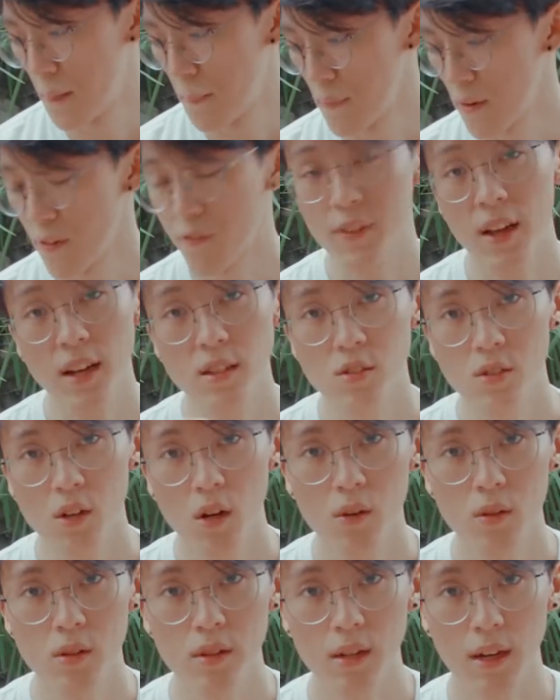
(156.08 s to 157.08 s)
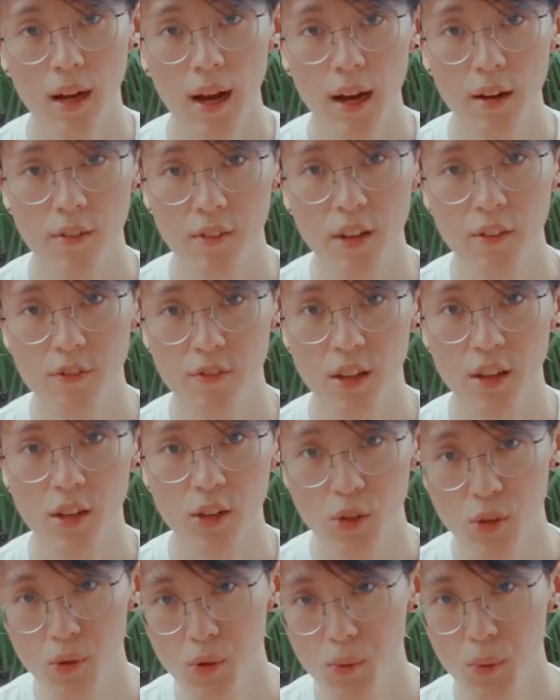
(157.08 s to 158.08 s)
If that's not the kind of gift that
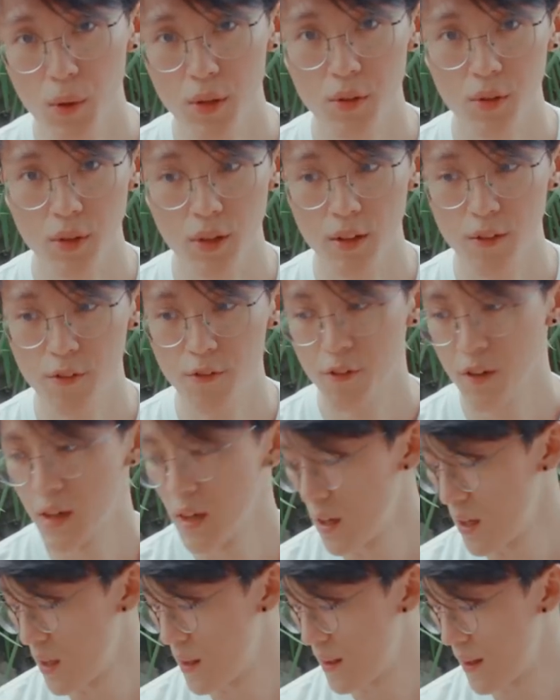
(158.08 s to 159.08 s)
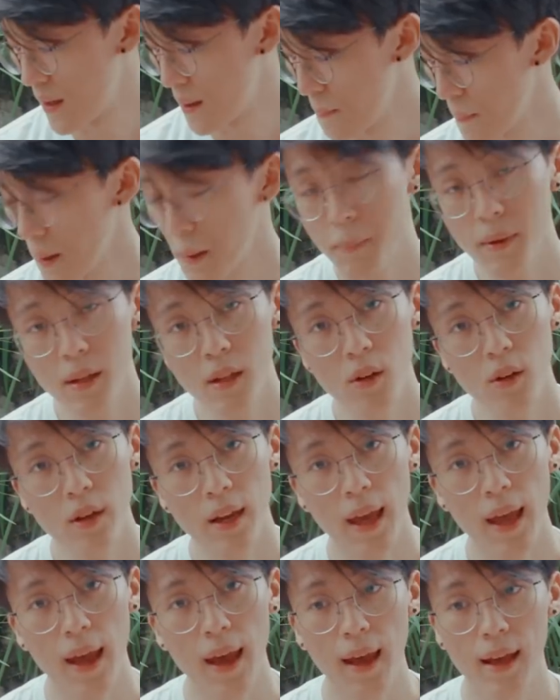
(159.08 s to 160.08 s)
you want to give, then maybe look
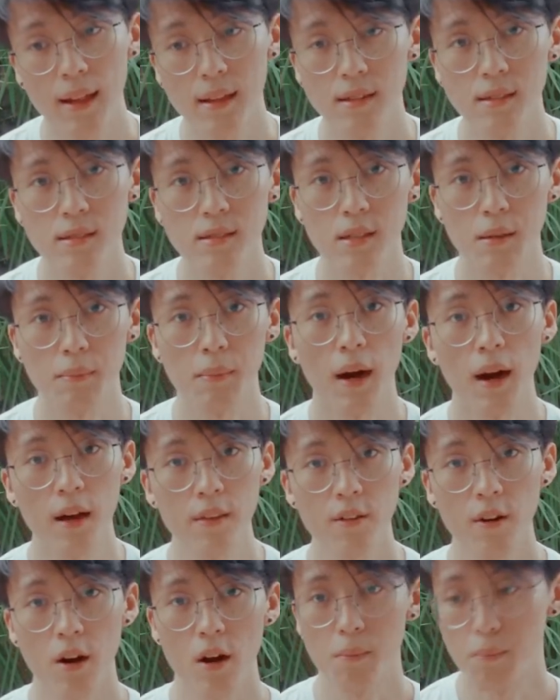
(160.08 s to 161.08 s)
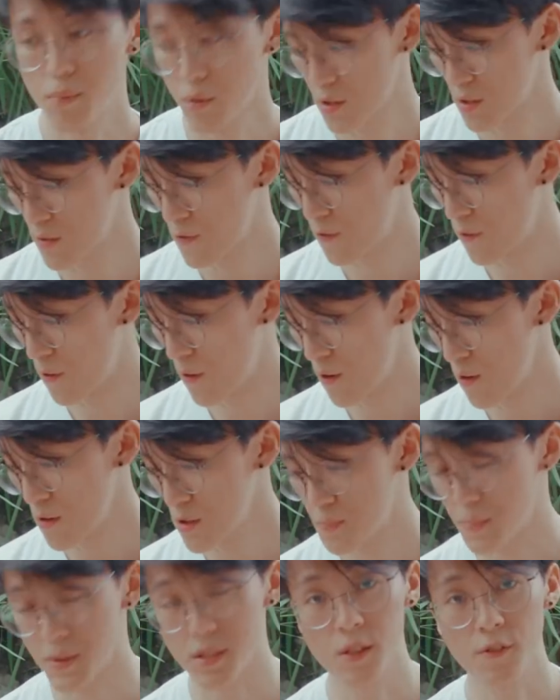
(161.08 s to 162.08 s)
at some other art books for
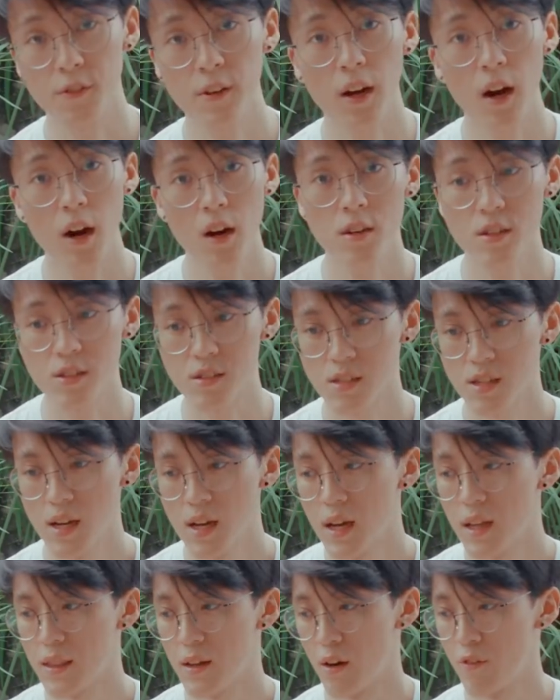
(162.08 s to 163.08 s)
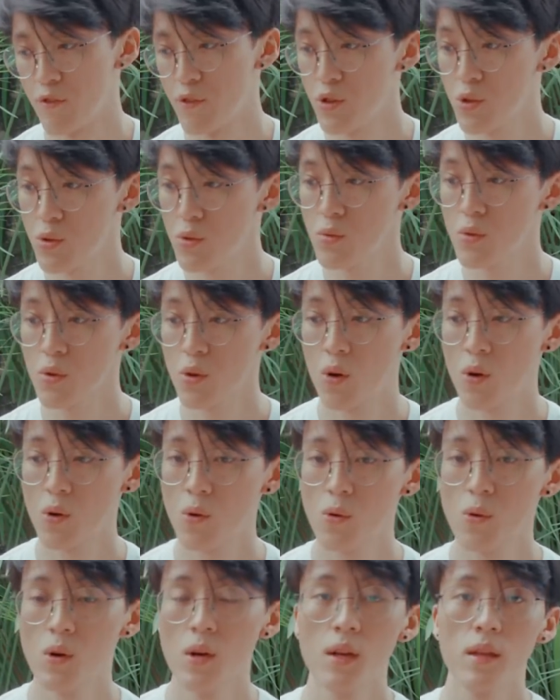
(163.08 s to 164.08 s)
specific artists. Now, if you
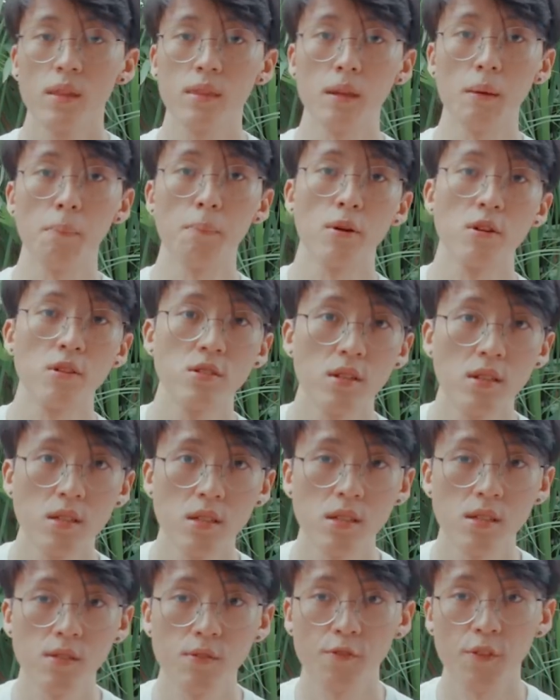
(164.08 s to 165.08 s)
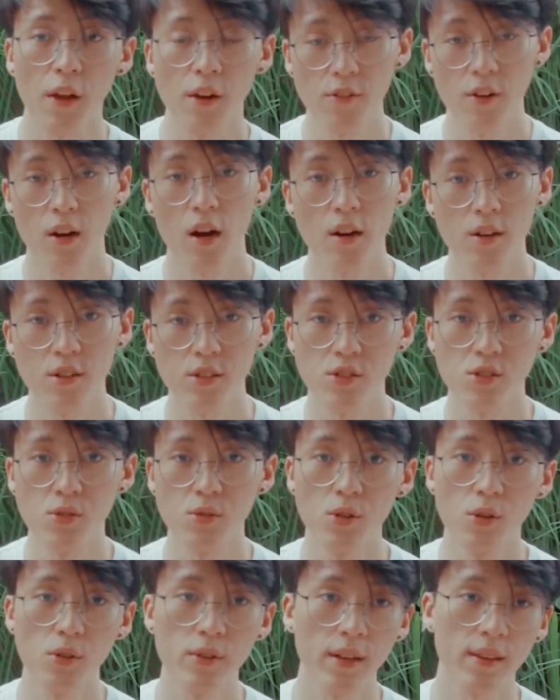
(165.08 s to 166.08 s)
know the person's favorite artist, you
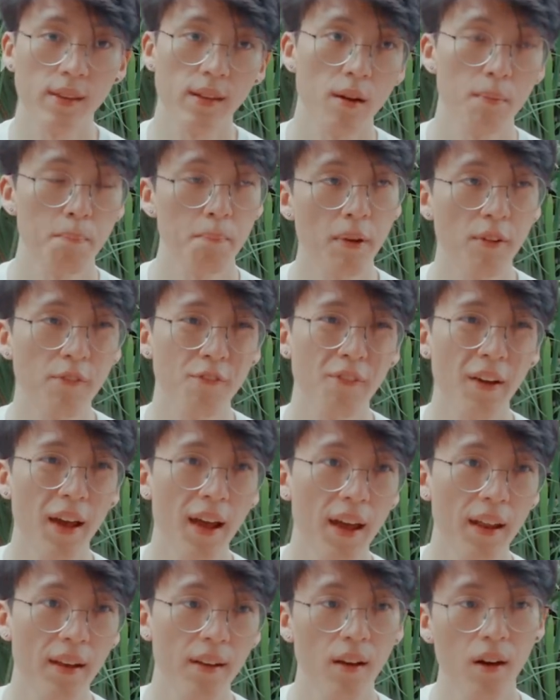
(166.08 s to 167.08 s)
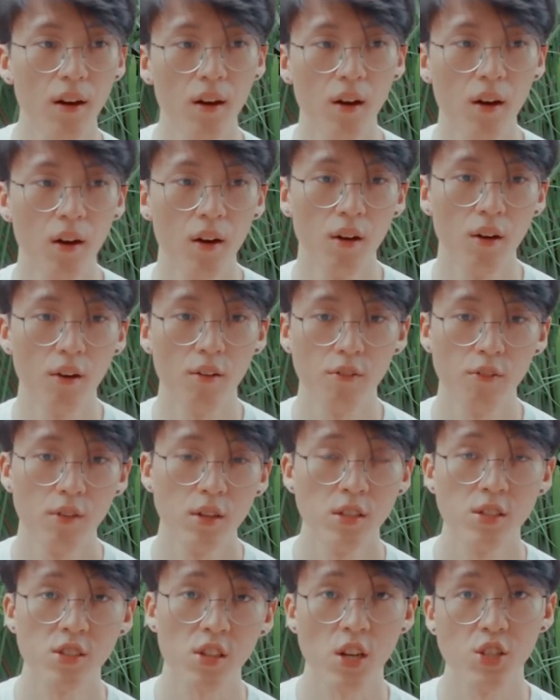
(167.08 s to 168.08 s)
know that they're a big fan of
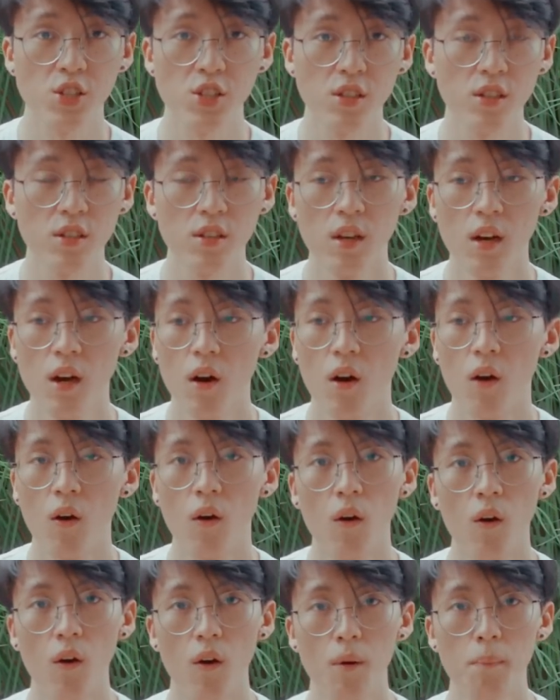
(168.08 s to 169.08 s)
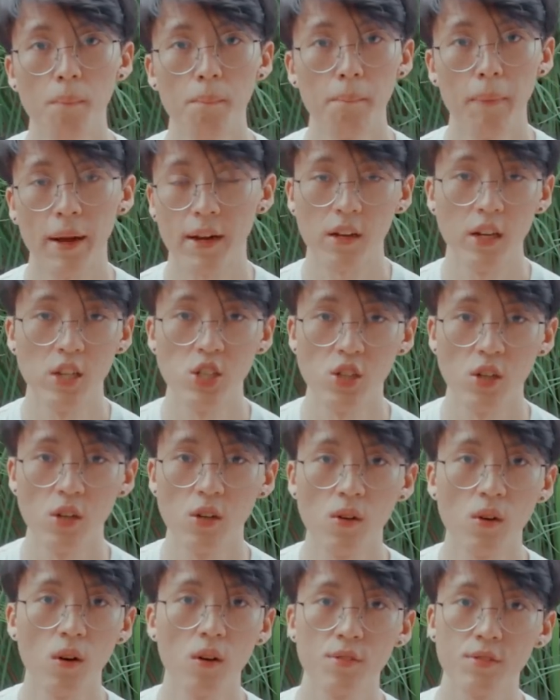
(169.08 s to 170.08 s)
Sargent or Michelangelo
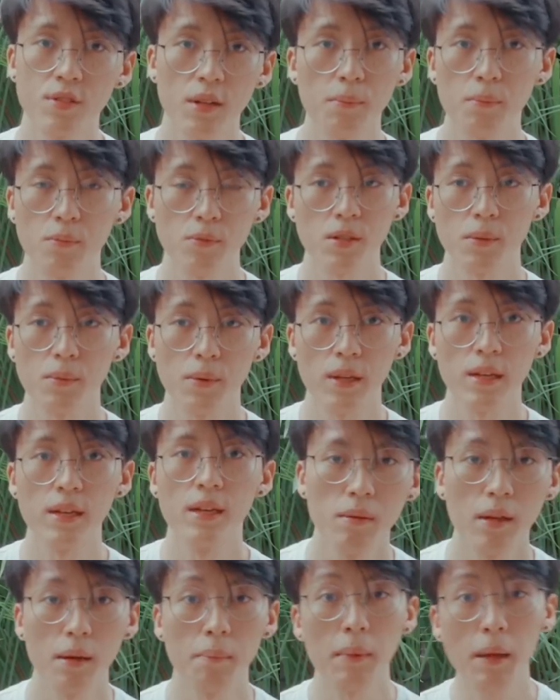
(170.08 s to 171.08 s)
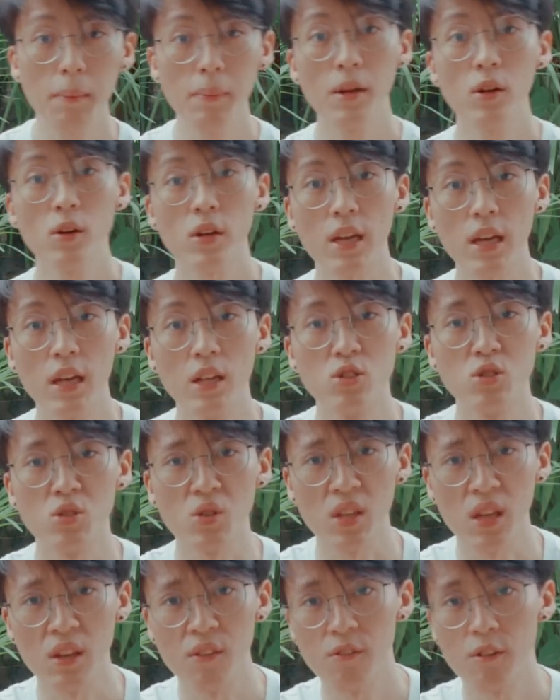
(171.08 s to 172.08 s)
or somebody, then maybe look into
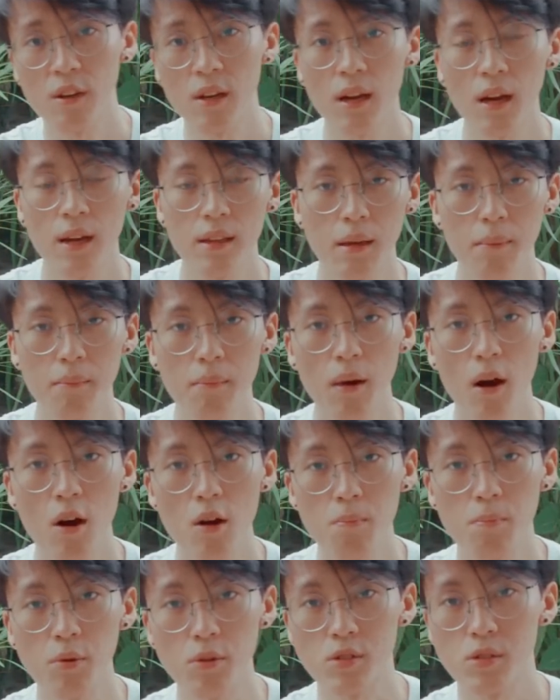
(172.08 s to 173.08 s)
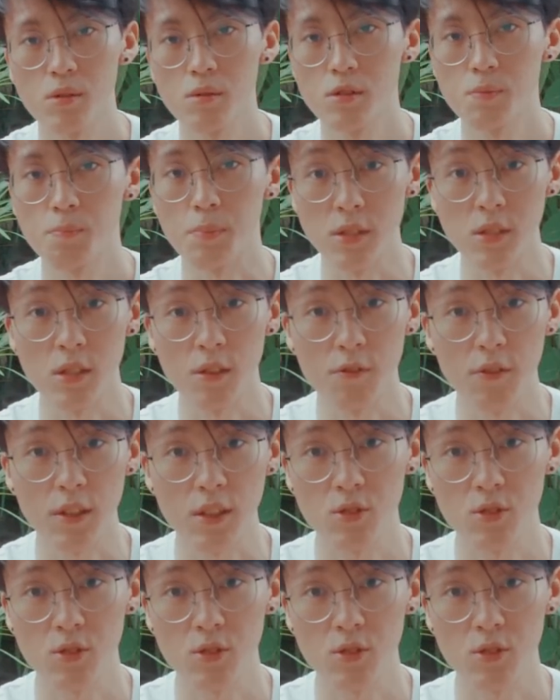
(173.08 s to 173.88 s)
giving them art books specific